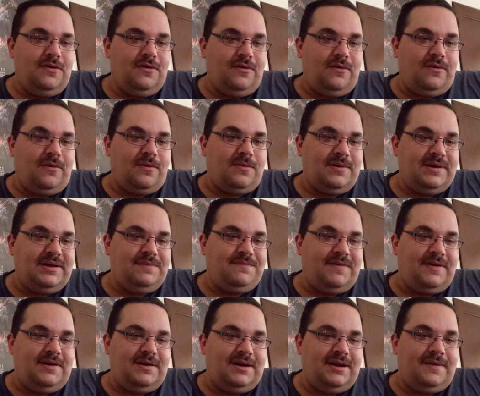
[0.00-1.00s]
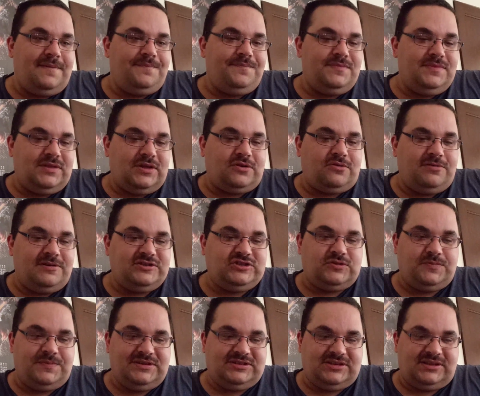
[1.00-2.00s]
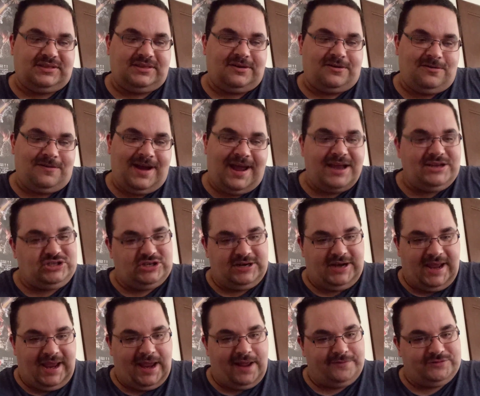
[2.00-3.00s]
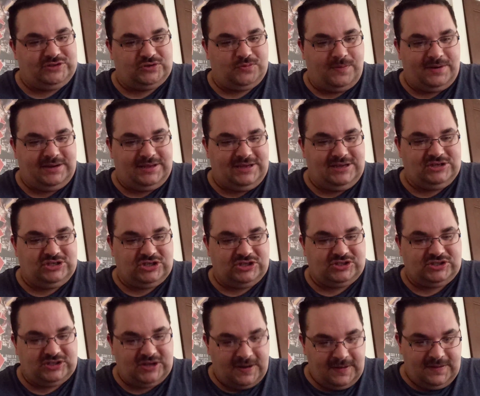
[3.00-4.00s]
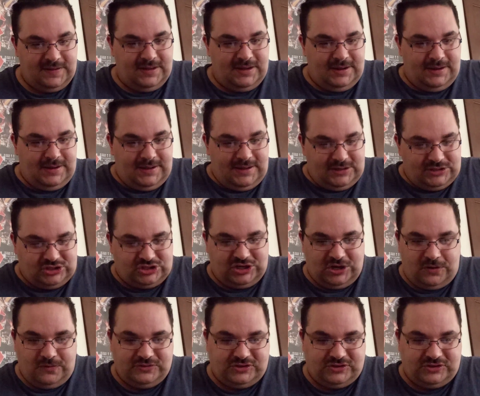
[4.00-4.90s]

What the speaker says: or even the Christmas at the Cratchit House when he just shows